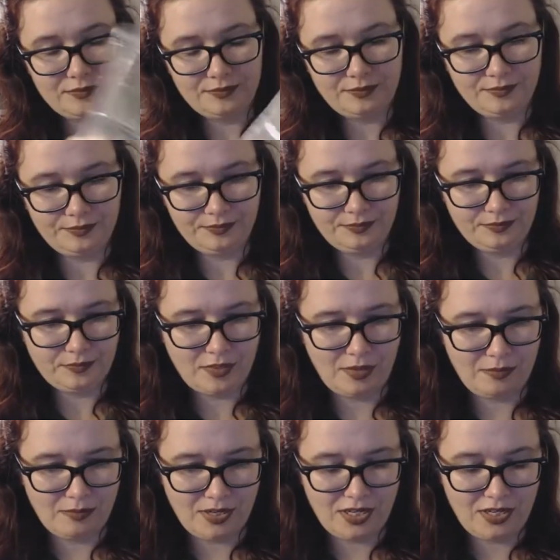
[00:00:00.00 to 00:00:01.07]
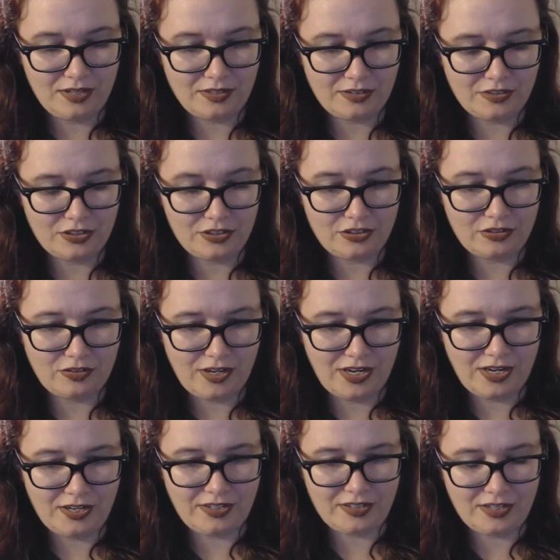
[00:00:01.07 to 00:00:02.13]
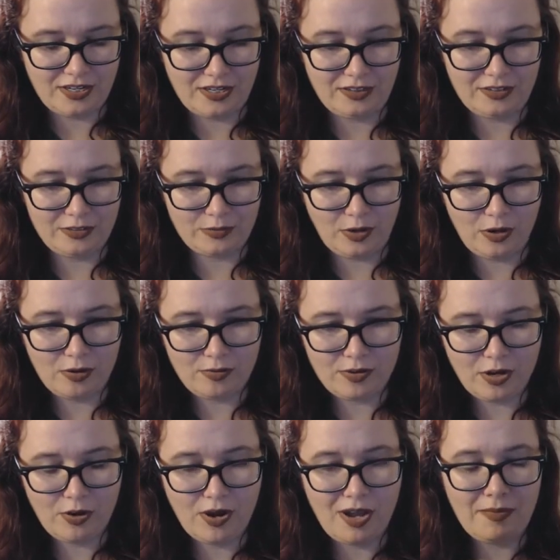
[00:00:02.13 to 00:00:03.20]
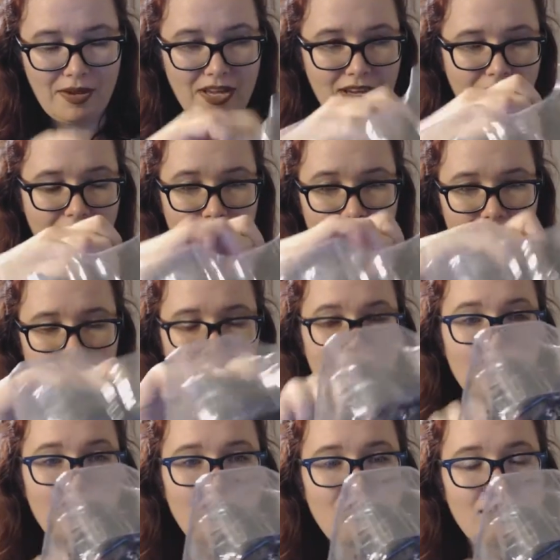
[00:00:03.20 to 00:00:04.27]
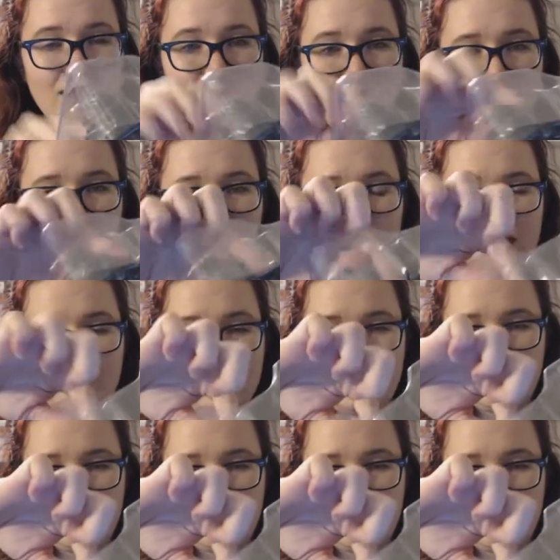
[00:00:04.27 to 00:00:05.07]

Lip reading: I might just try to cut these. Oh no, I might have got it. I might have got it to come out.